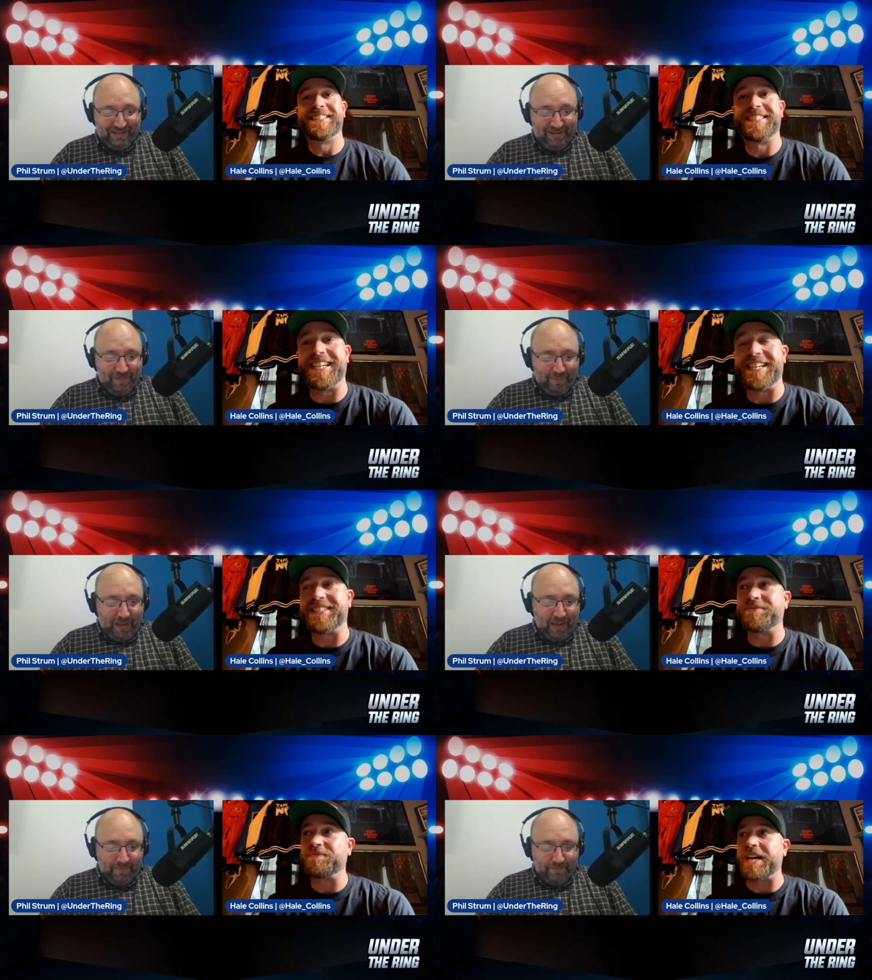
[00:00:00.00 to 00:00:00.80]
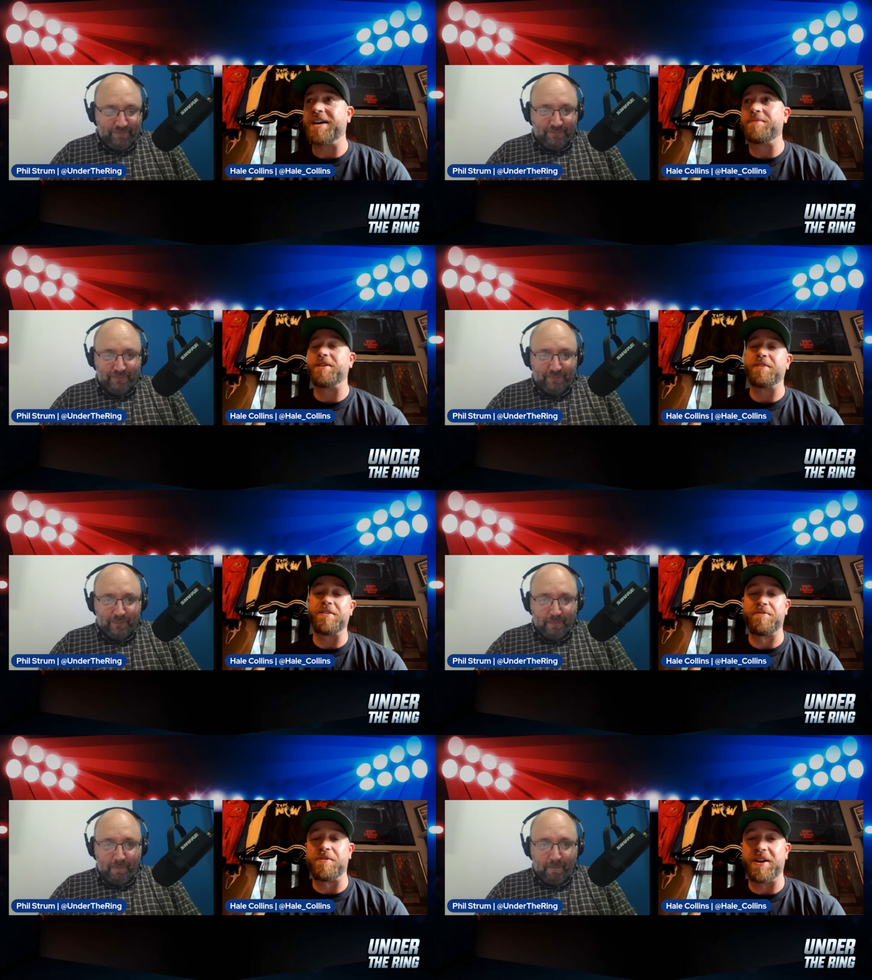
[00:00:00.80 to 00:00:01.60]
Speaker 1: Yeah, I've been
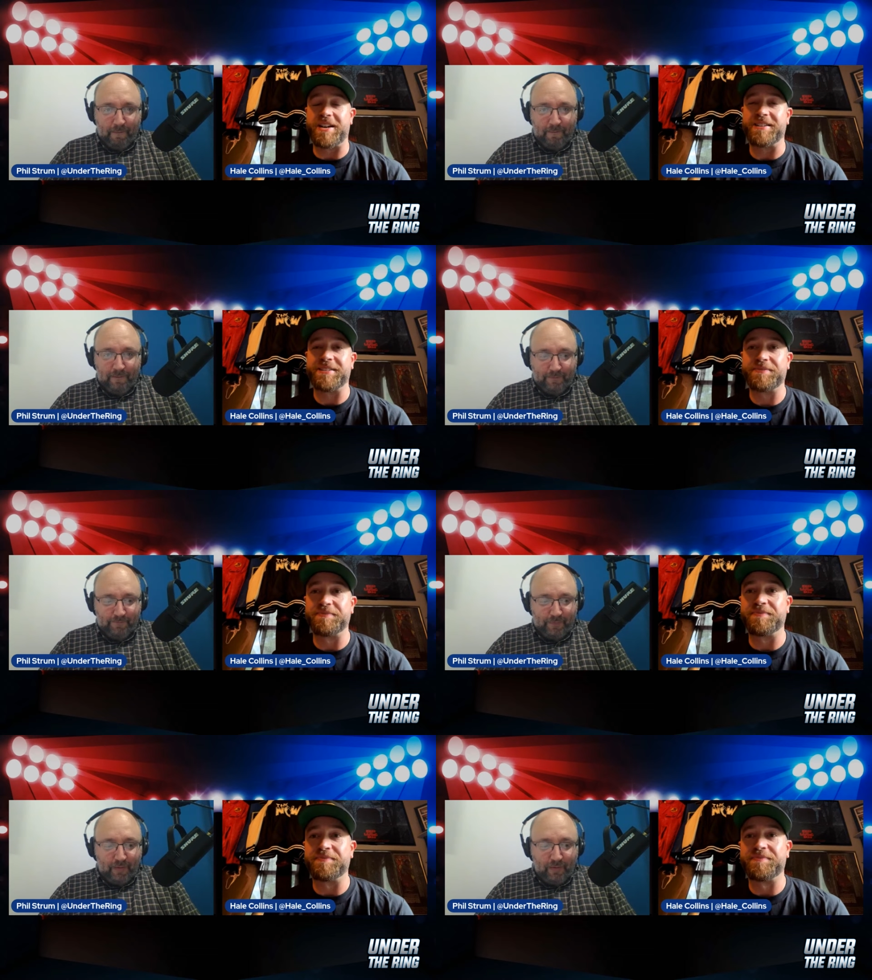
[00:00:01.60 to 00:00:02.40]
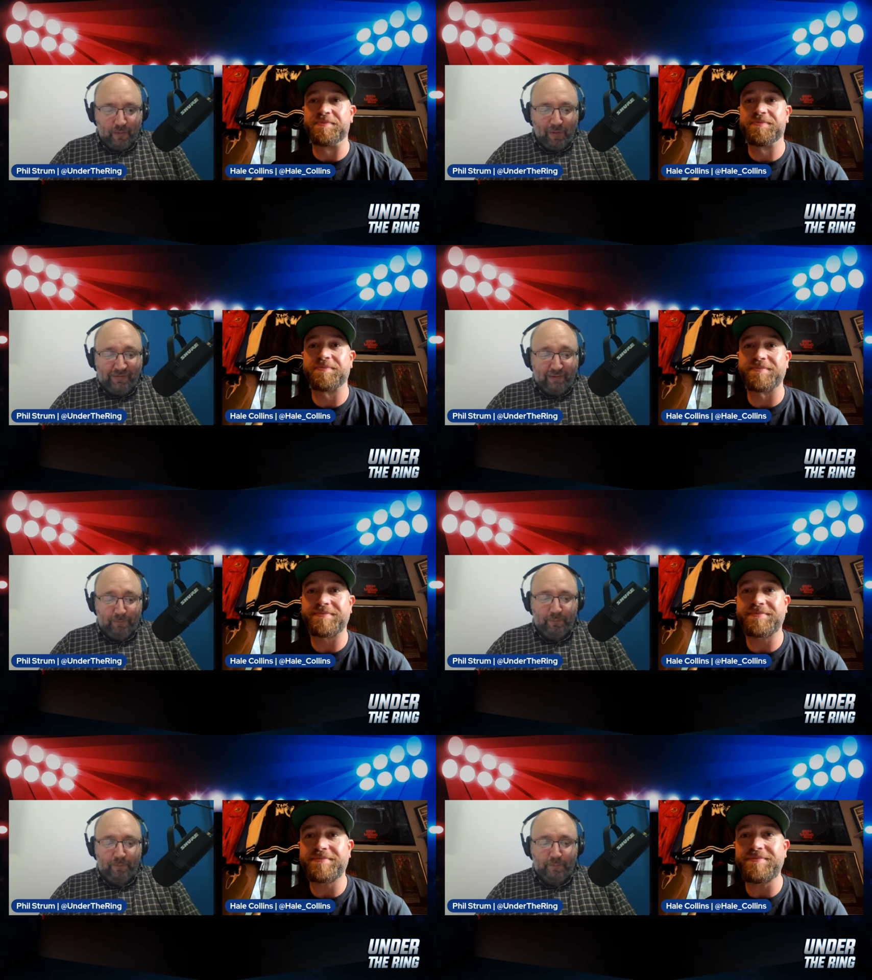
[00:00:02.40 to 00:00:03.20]
around for a while.
Speaker 2: What's
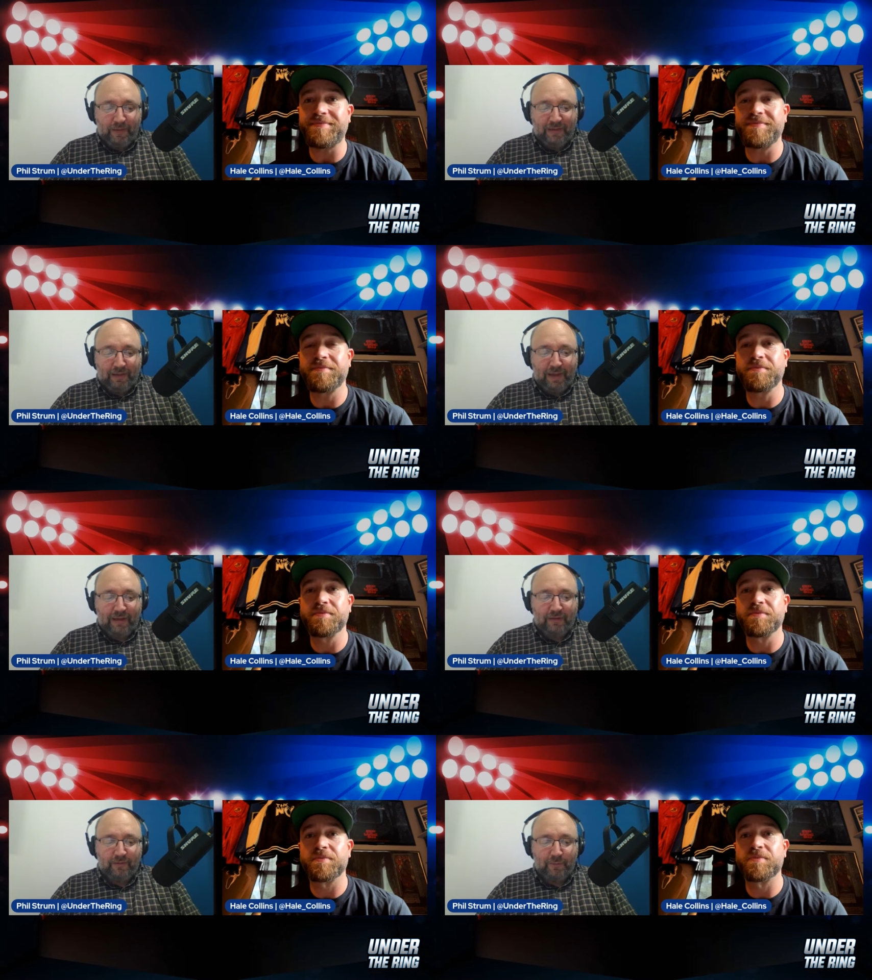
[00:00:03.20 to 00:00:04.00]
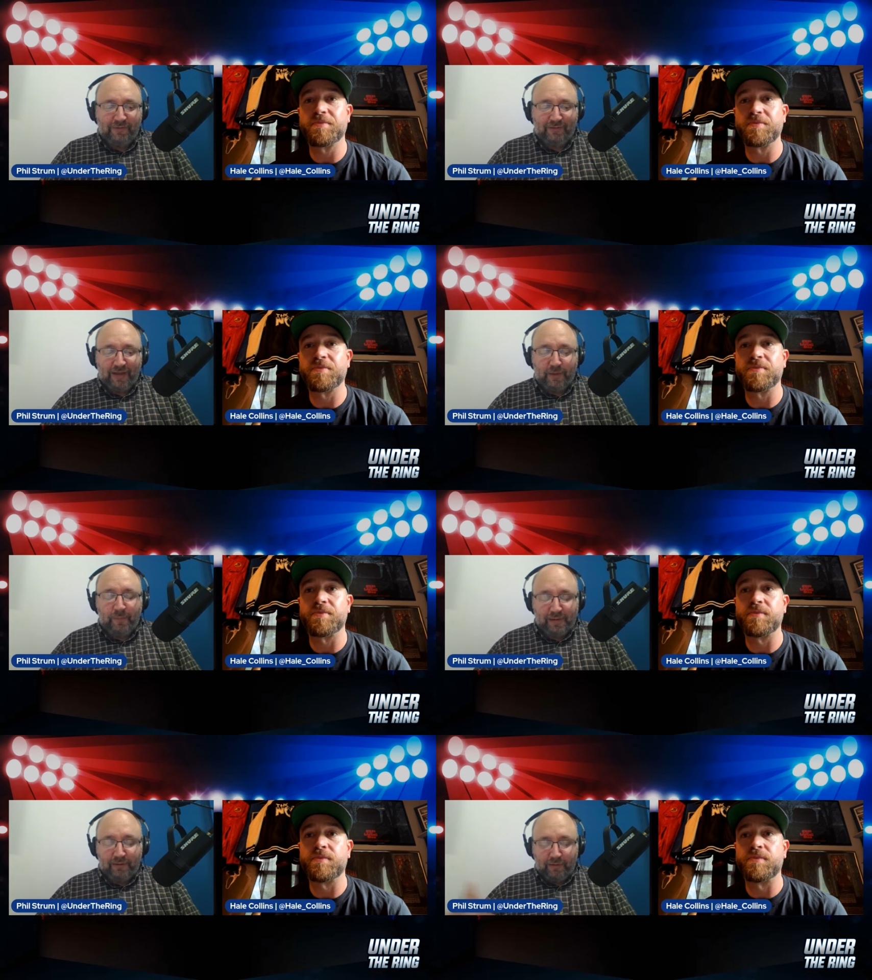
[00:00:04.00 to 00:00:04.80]
it been like? What's it
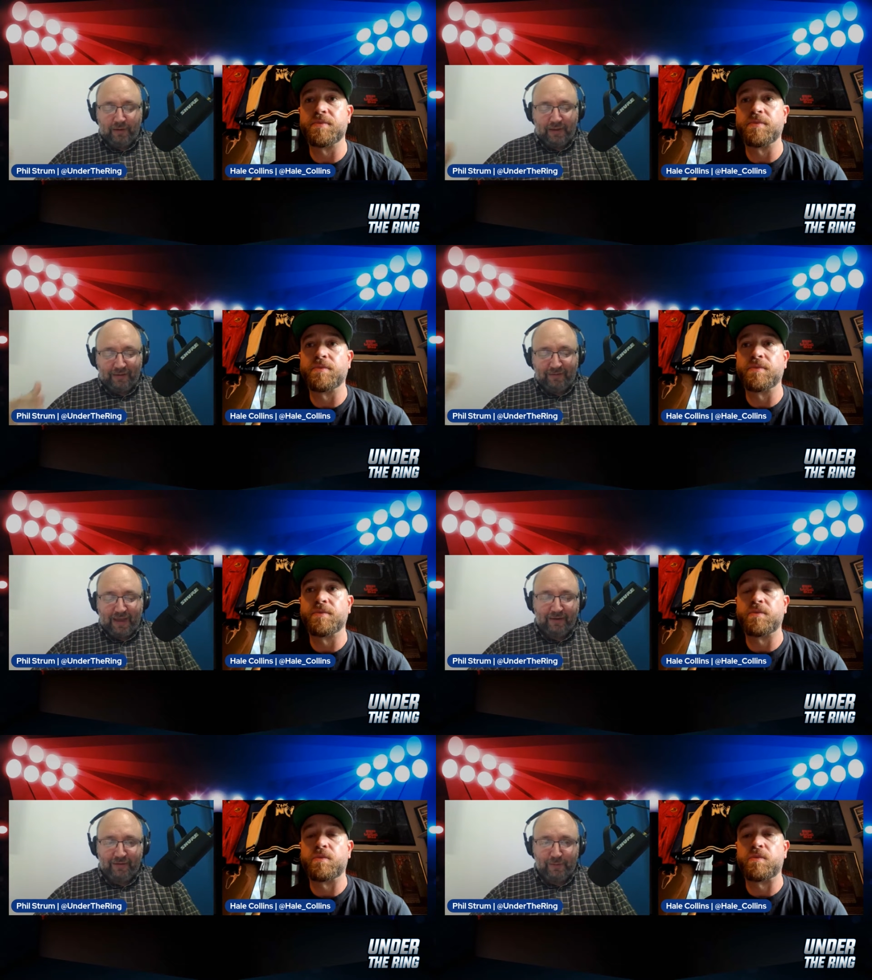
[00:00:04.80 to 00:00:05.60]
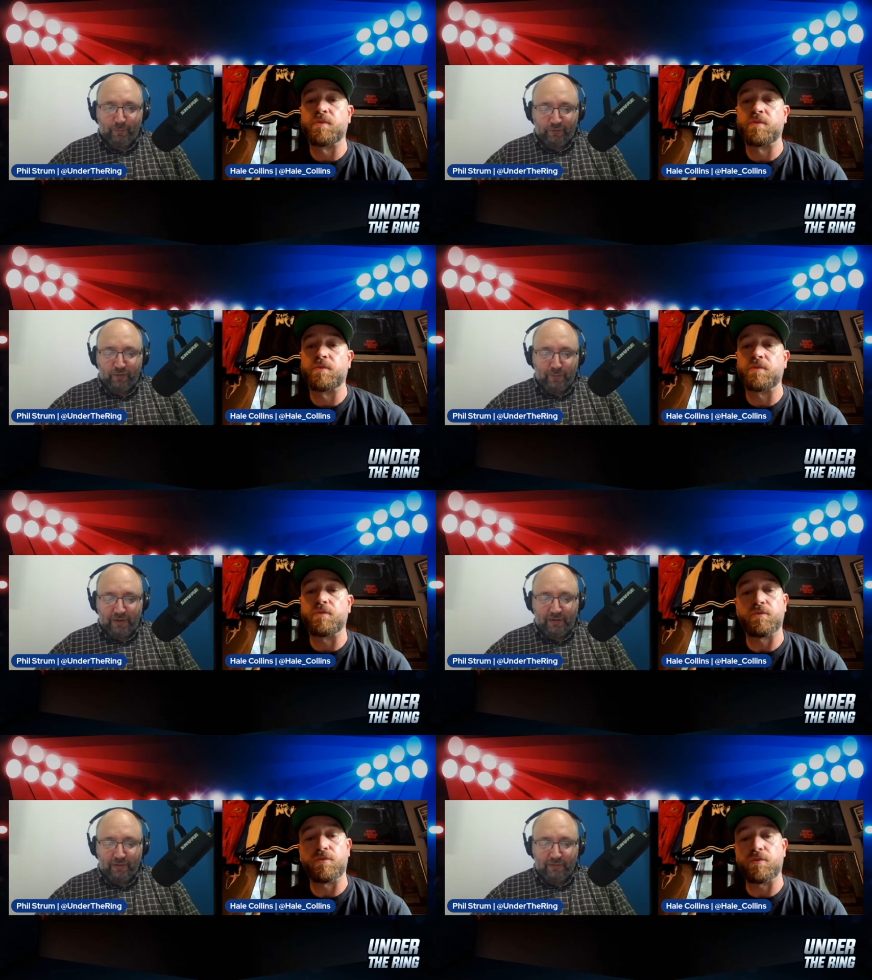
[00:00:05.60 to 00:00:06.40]
like being in a tag team for so
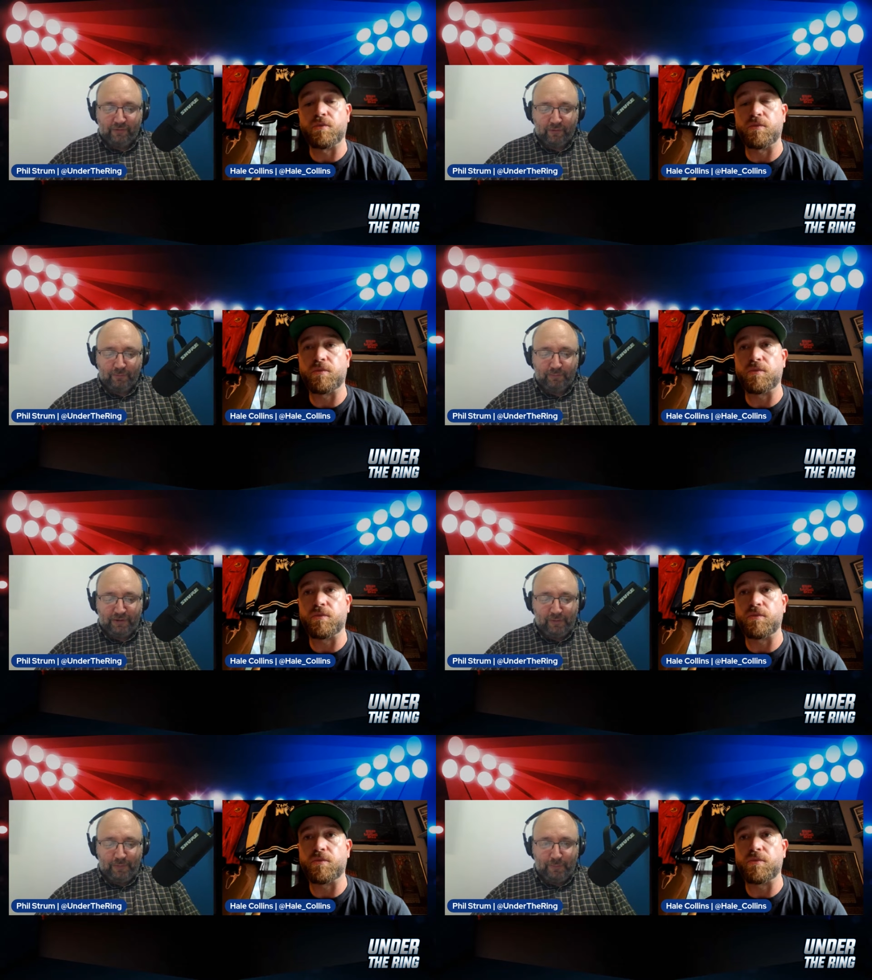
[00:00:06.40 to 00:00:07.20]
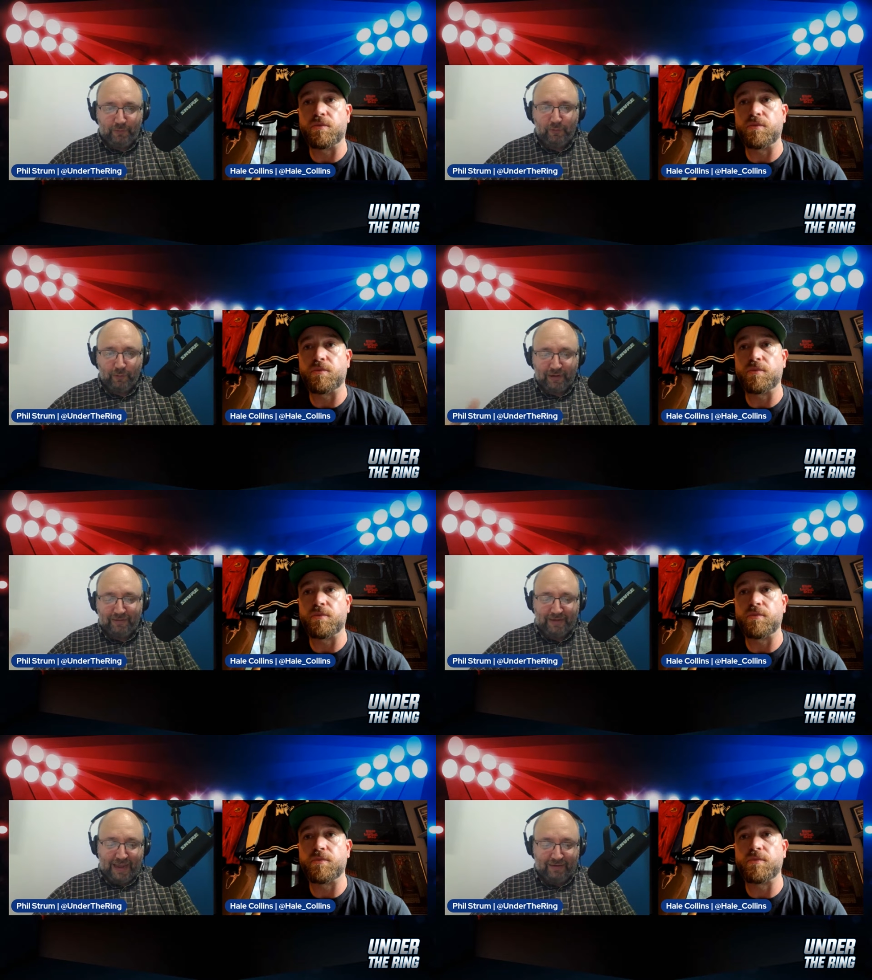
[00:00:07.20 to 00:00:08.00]
many years? There are plenty of people who are
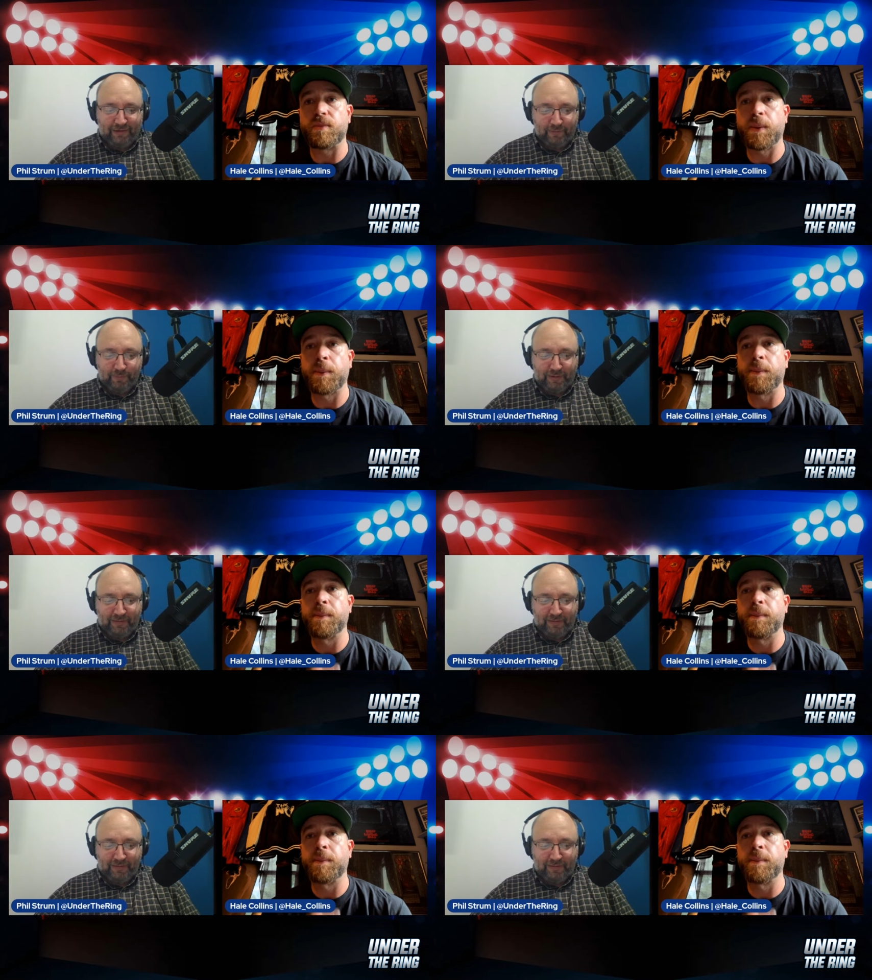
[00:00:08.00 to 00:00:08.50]
in tag teams, but